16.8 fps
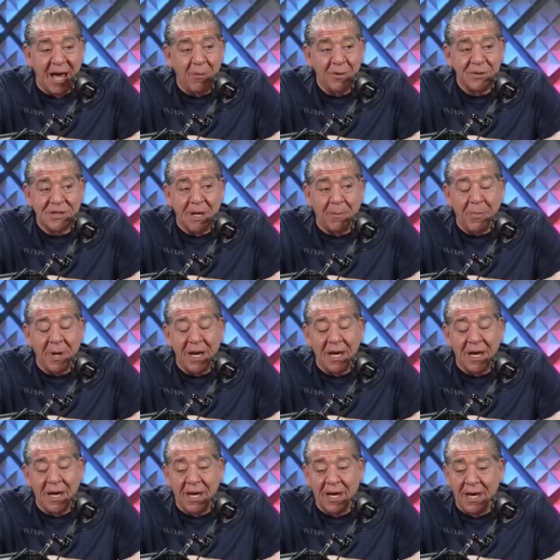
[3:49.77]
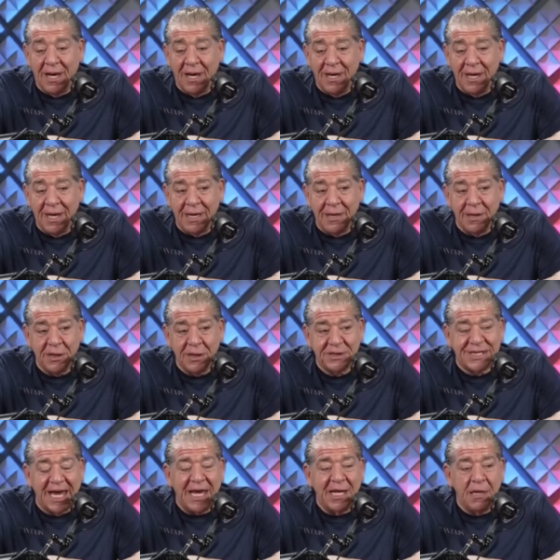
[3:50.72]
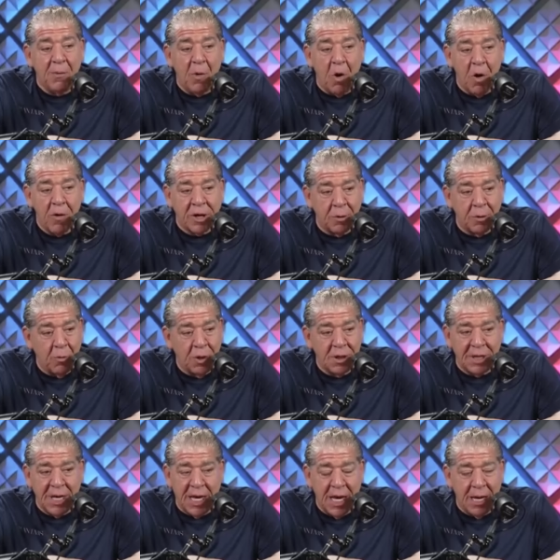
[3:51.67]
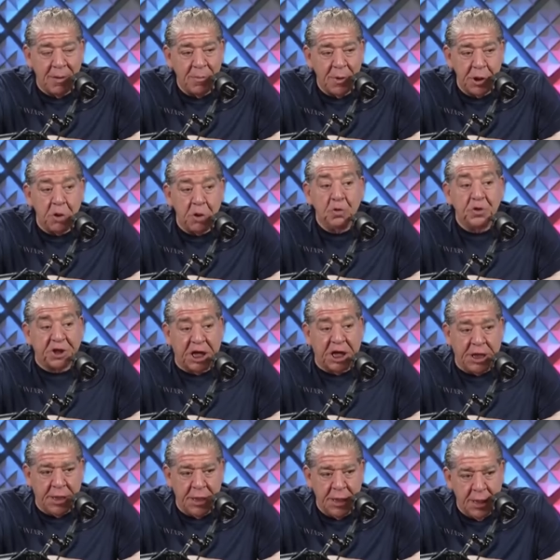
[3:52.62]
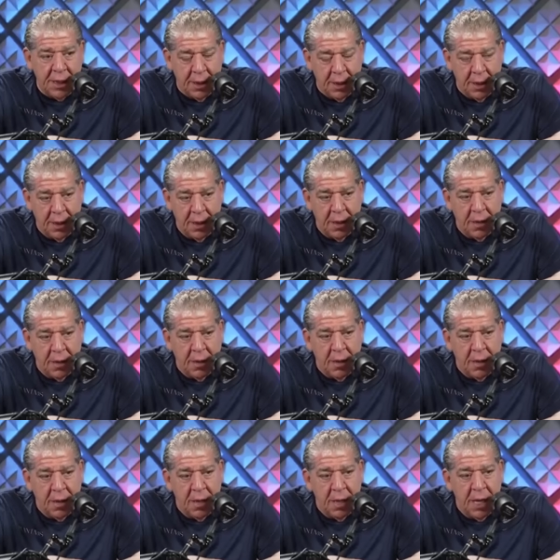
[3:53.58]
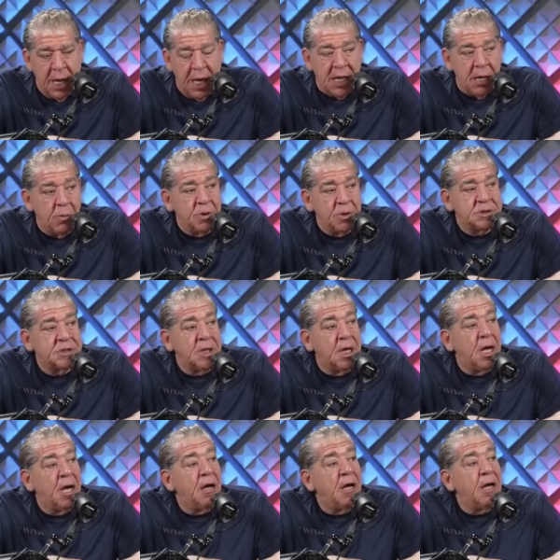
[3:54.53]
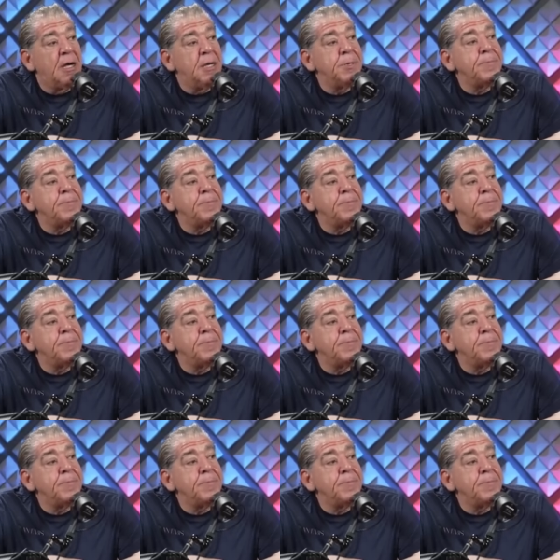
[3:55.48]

I was up at uh in Salem, Oregon, one time, mm-hmm. Eugene, and it was uh